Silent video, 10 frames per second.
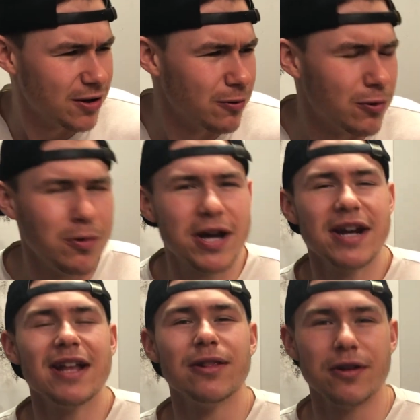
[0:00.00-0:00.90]
well, what can
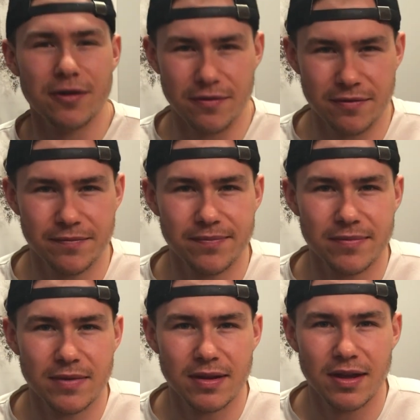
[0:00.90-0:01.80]
I learn?
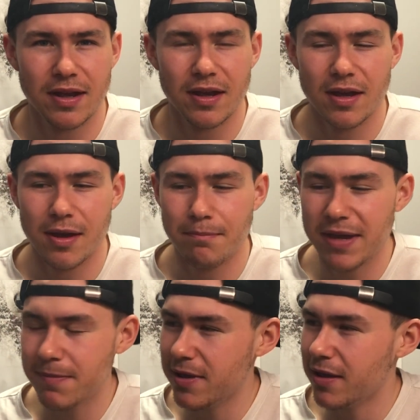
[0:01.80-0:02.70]

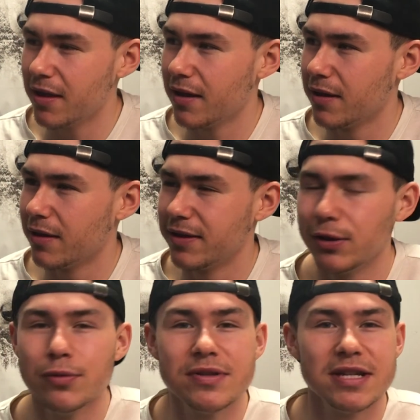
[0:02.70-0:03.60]
Maybe
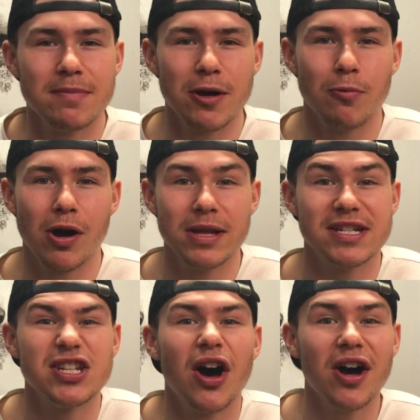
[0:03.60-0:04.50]
losing my wallet
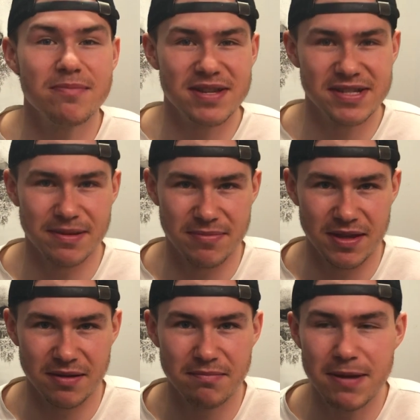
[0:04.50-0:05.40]
taught me
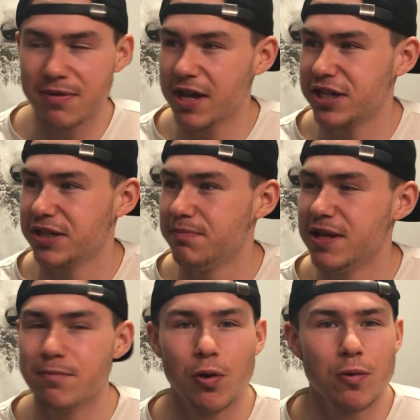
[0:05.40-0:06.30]
something. Maybe I should be
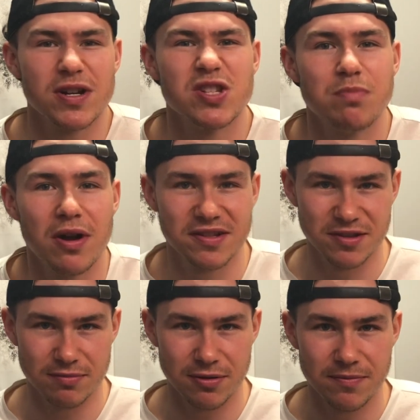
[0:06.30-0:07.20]
more
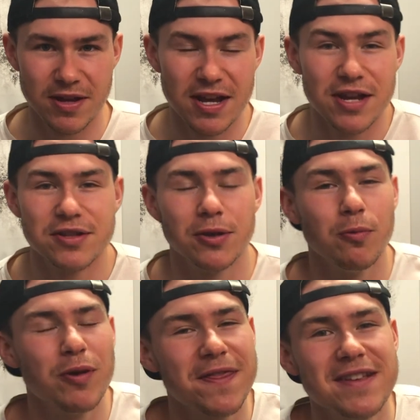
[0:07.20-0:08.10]
responsible. So
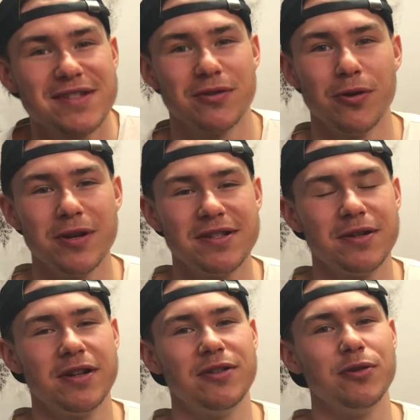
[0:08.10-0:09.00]
what this story is
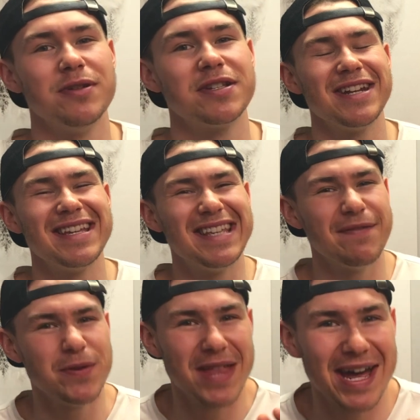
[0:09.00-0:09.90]
going to do, it's to give
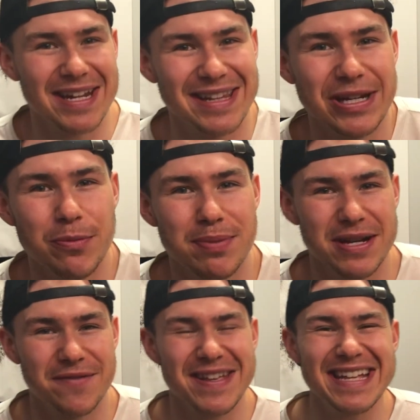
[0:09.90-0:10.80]
you that little bit
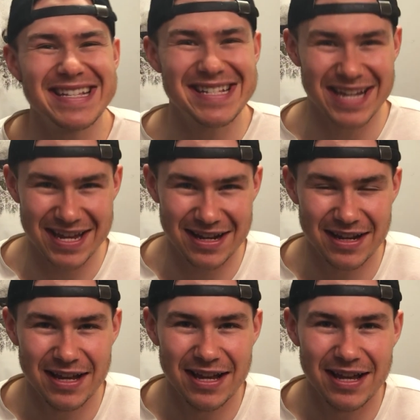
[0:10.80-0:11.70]
of insight,
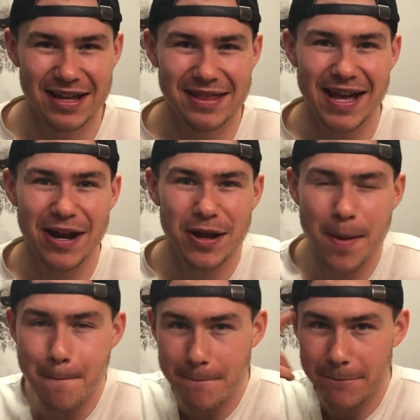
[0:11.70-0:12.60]
that
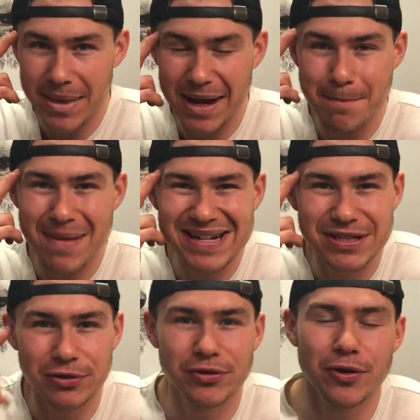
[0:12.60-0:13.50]

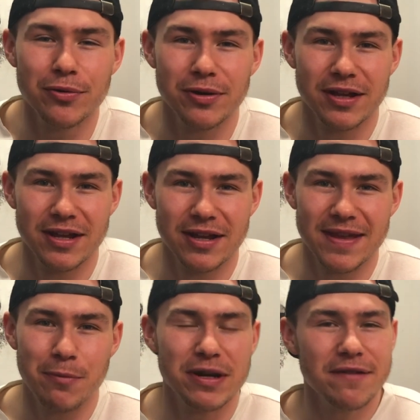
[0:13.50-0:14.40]
mental note
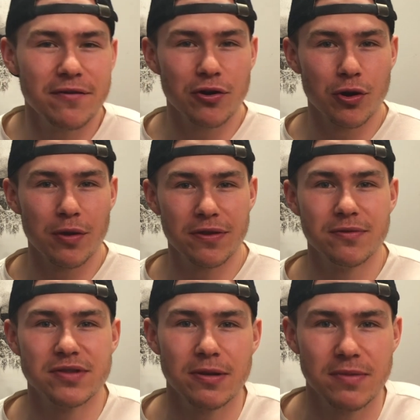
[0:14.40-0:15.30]
that whenever you're going through
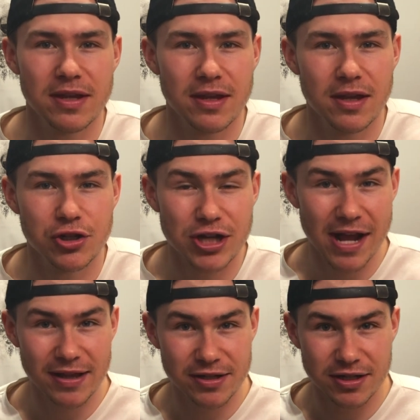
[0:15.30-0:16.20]
something
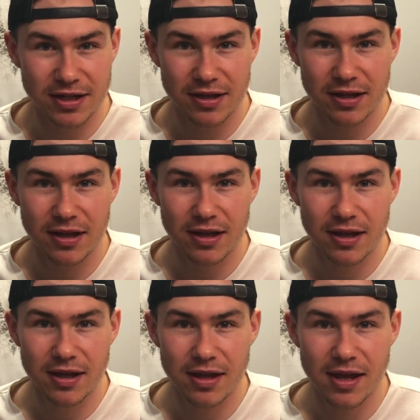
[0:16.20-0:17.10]
challenging
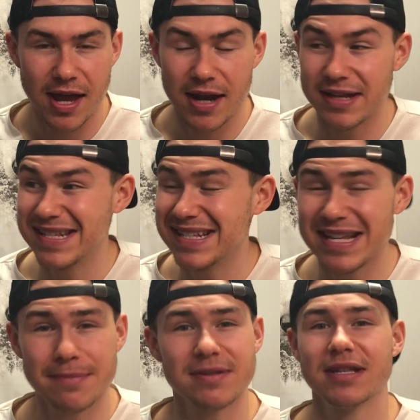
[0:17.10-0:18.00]
and it
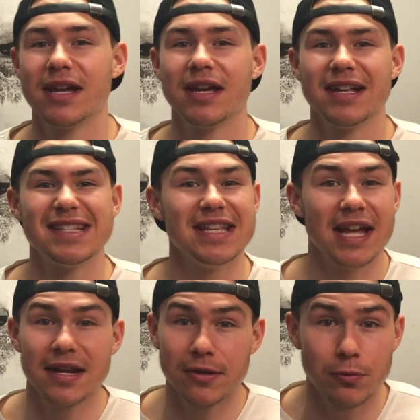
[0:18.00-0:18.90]
seems like it's the
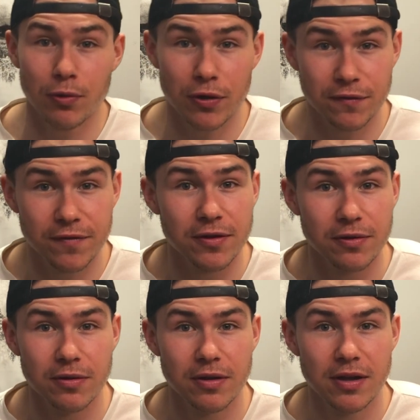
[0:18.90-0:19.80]
end of the world for you,